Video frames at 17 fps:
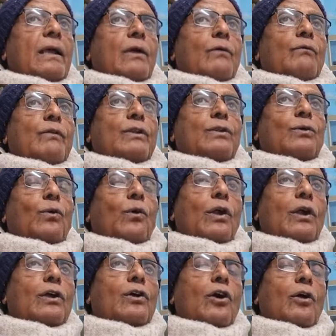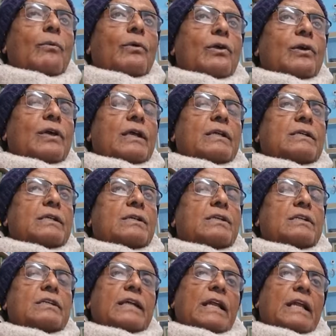withhold
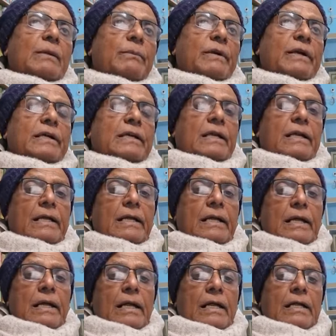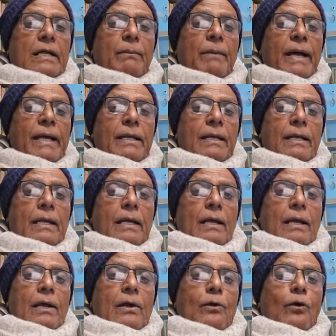communications deliberately. By
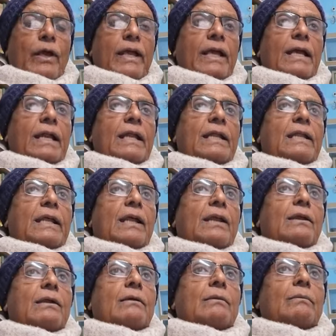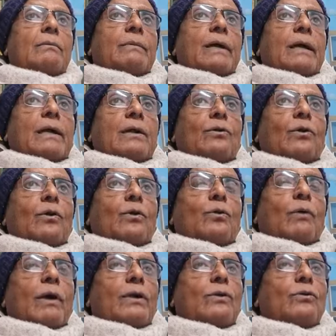knowingly they don't
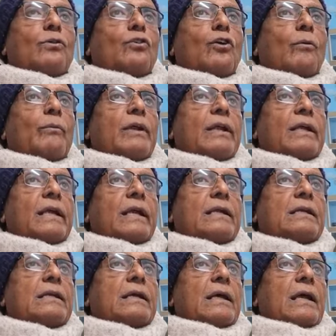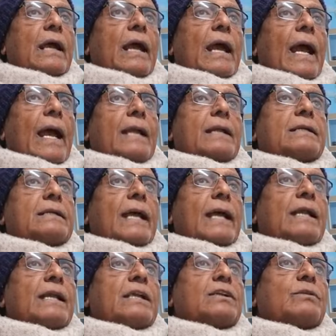want to communicate. And
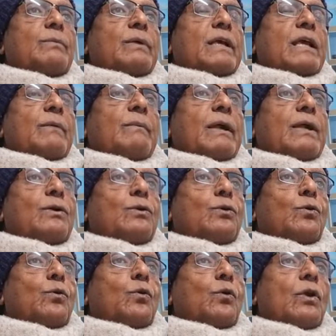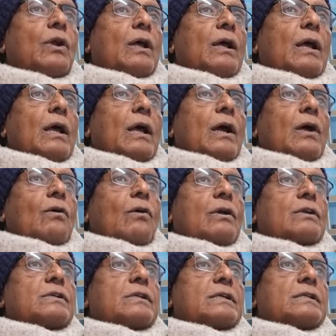silence became a tool
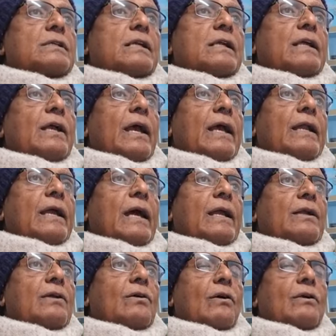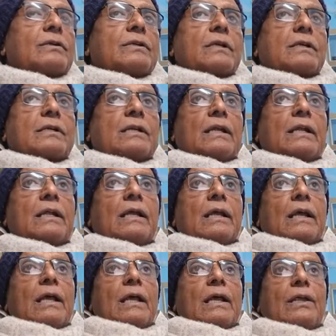consciously and unconsciously
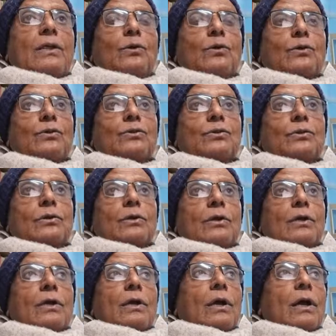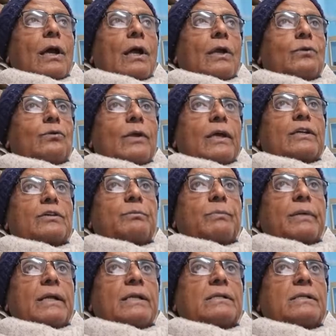used to
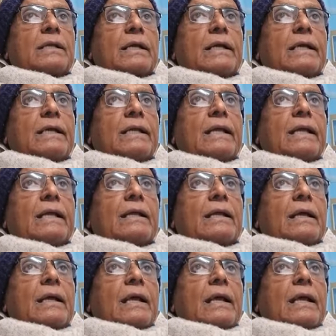express the inner